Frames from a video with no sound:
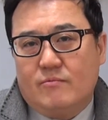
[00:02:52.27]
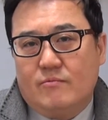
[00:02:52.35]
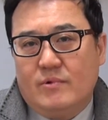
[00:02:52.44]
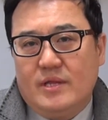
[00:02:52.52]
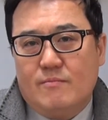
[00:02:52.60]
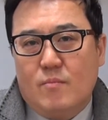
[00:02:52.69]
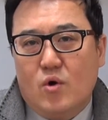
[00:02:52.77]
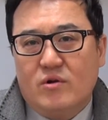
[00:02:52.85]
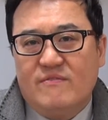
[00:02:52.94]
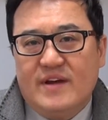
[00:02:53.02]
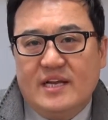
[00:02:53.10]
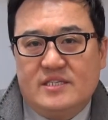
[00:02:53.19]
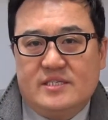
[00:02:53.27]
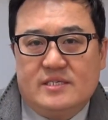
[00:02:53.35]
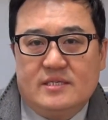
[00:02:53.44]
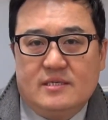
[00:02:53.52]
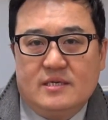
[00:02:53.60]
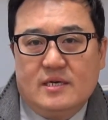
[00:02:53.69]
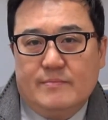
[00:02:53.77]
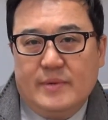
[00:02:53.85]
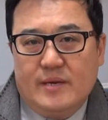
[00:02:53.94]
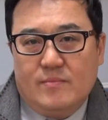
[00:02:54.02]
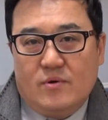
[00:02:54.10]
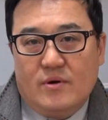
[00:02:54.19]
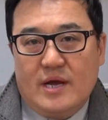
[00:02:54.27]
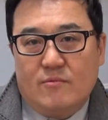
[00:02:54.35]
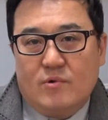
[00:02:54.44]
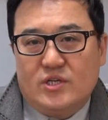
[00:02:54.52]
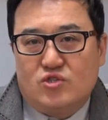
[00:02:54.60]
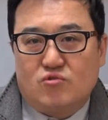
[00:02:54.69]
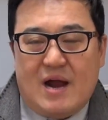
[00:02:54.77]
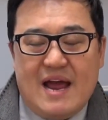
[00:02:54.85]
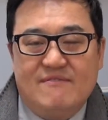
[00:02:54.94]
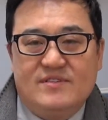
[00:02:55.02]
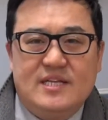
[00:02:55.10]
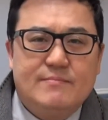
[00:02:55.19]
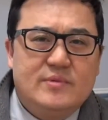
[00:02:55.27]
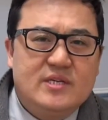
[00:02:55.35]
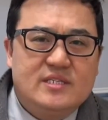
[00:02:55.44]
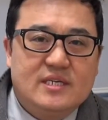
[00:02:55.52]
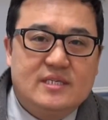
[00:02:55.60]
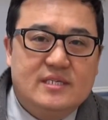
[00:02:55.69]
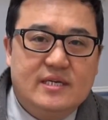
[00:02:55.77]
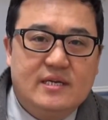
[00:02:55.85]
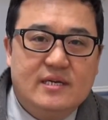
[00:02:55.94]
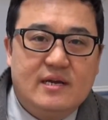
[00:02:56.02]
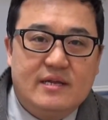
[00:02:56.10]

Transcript: really motivates people and what drives them to succeed.